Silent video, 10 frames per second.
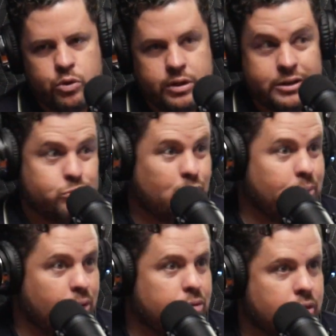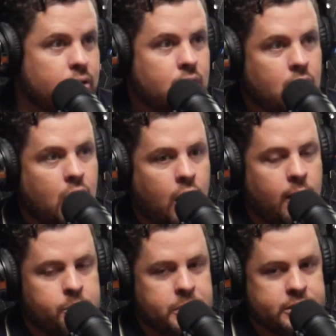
we like to run both. Yep. Because